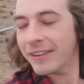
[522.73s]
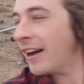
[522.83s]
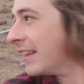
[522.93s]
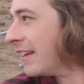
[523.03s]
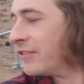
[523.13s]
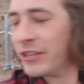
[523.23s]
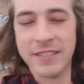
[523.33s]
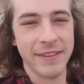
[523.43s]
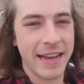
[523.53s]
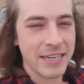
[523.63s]
I love
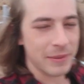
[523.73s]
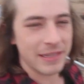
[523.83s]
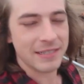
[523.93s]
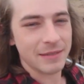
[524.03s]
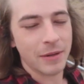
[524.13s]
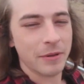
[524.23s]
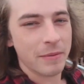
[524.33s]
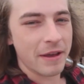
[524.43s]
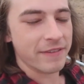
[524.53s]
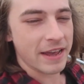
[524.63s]
Newsflash, but this is probably
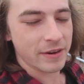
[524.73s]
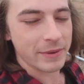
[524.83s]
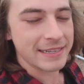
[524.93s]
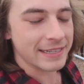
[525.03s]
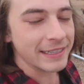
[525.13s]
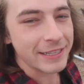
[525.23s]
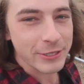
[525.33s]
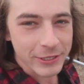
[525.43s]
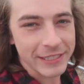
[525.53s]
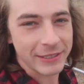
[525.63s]
my favorite because it
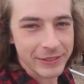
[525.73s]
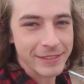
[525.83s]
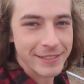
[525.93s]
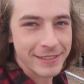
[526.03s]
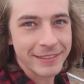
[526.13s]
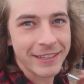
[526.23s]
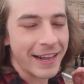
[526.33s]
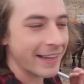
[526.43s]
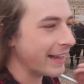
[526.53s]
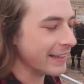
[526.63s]
literally looks
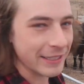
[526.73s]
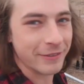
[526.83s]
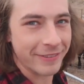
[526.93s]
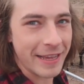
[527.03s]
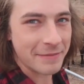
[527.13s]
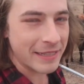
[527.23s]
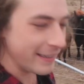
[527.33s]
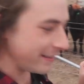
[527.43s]
like a little family.